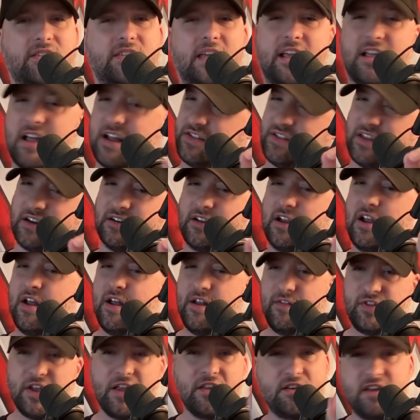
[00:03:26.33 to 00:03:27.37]
They got the
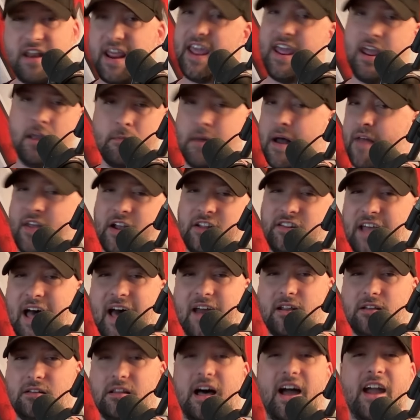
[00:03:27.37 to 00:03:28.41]
name on the
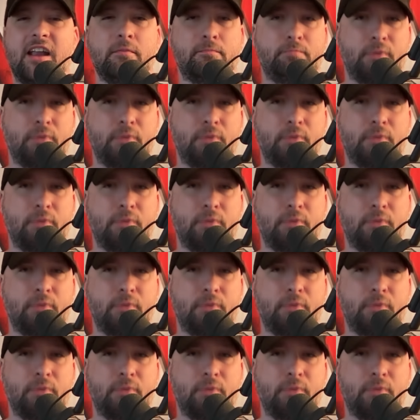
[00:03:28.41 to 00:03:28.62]
dotted line,